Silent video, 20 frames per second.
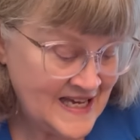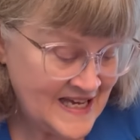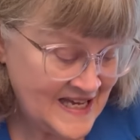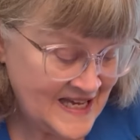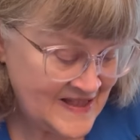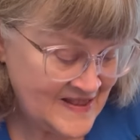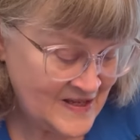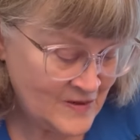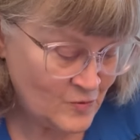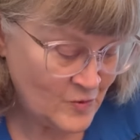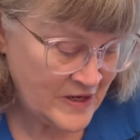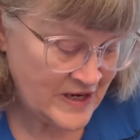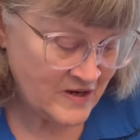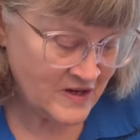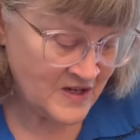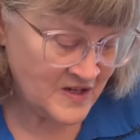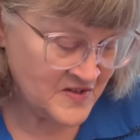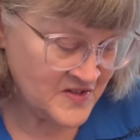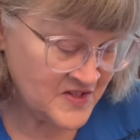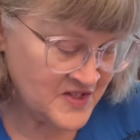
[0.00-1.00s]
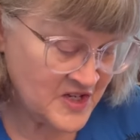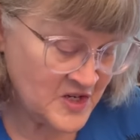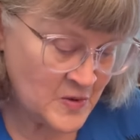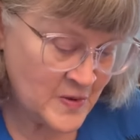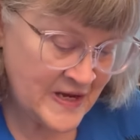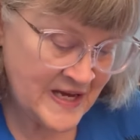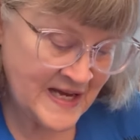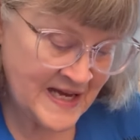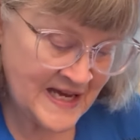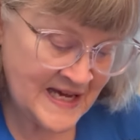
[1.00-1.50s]
And then we also
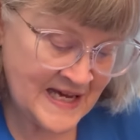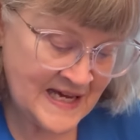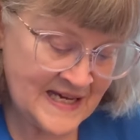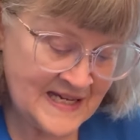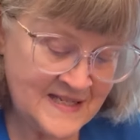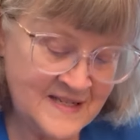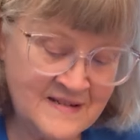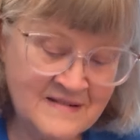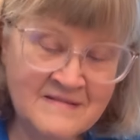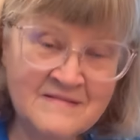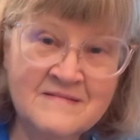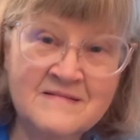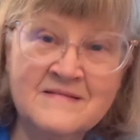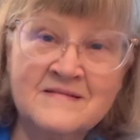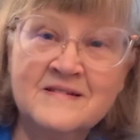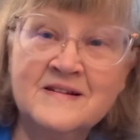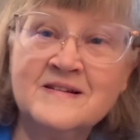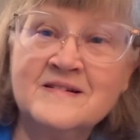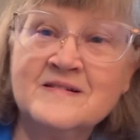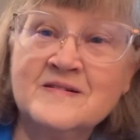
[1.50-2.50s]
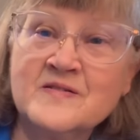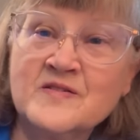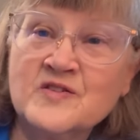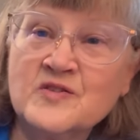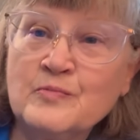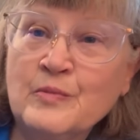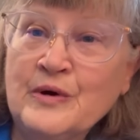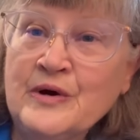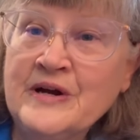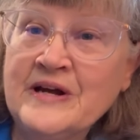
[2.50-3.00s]
had
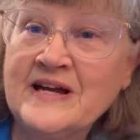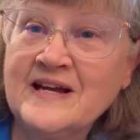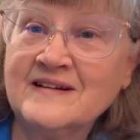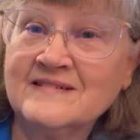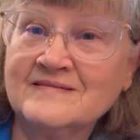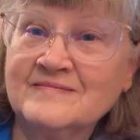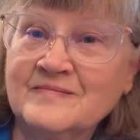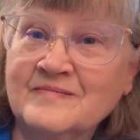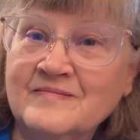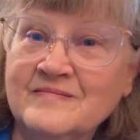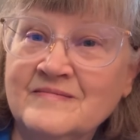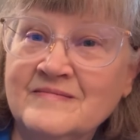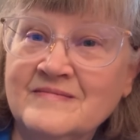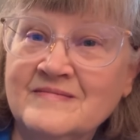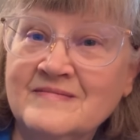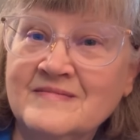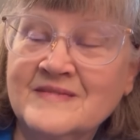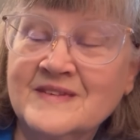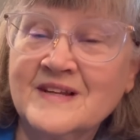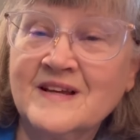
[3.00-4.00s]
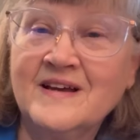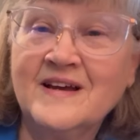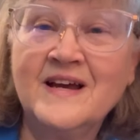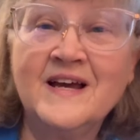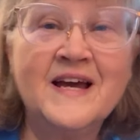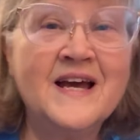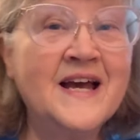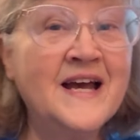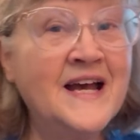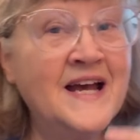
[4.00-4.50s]
spring.
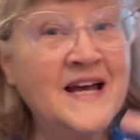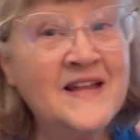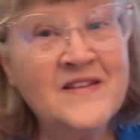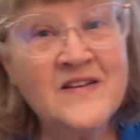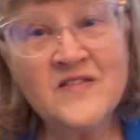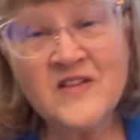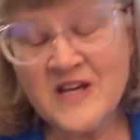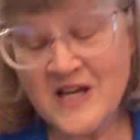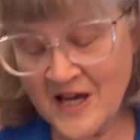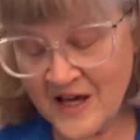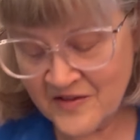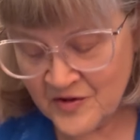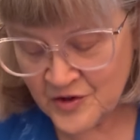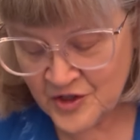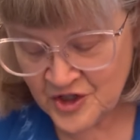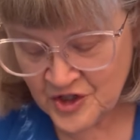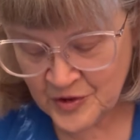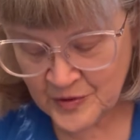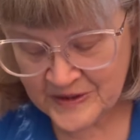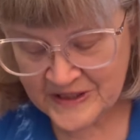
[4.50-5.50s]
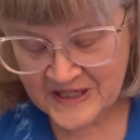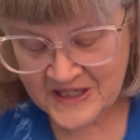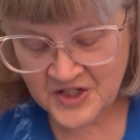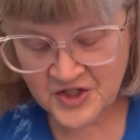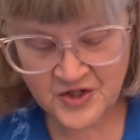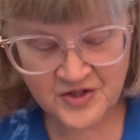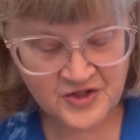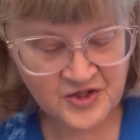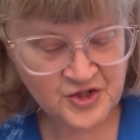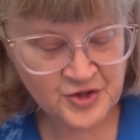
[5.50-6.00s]
And then the other 2 in
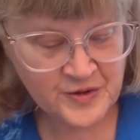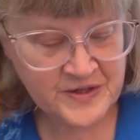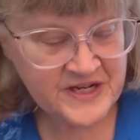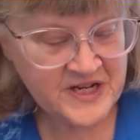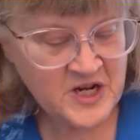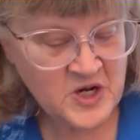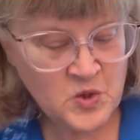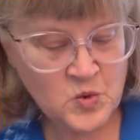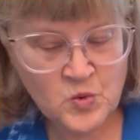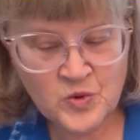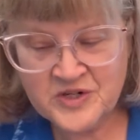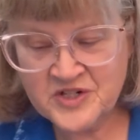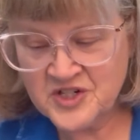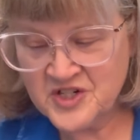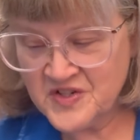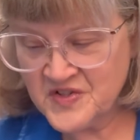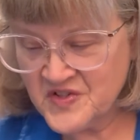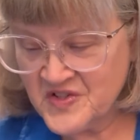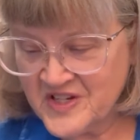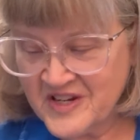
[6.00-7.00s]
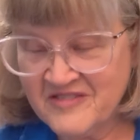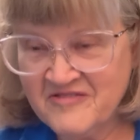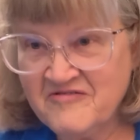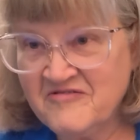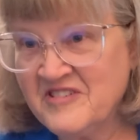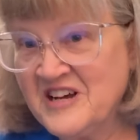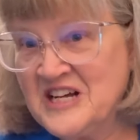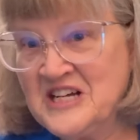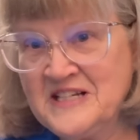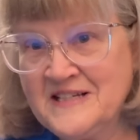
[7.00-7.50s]
each of the trio were just a
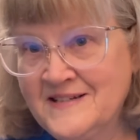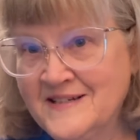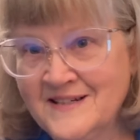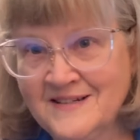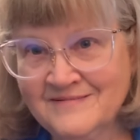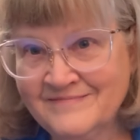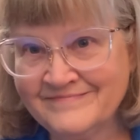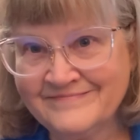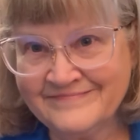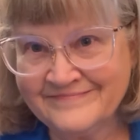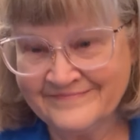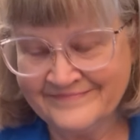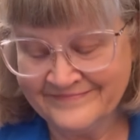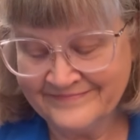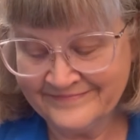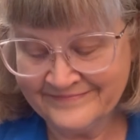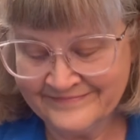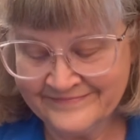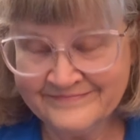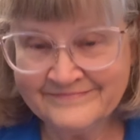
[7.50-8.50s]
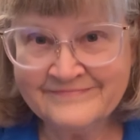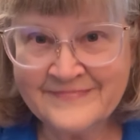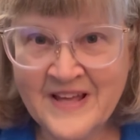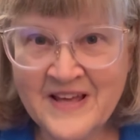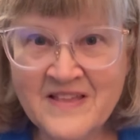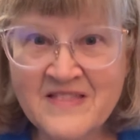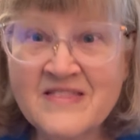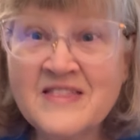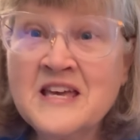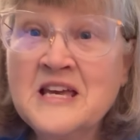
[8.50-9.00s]
fun
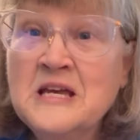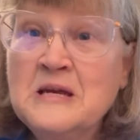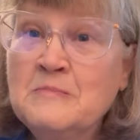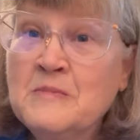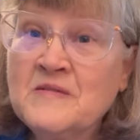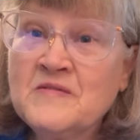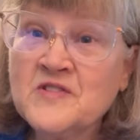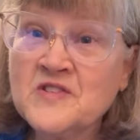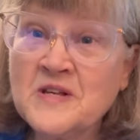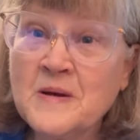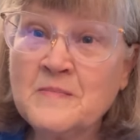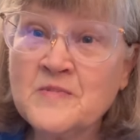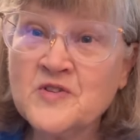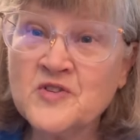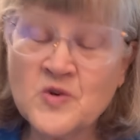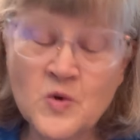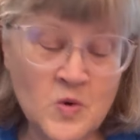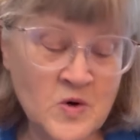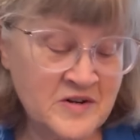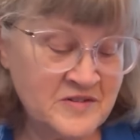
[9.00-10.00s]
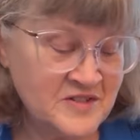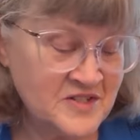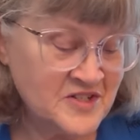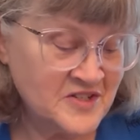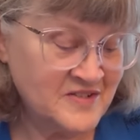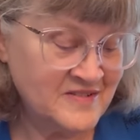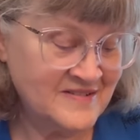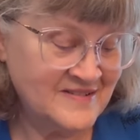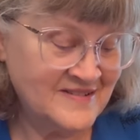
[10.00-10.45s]
theme of some sort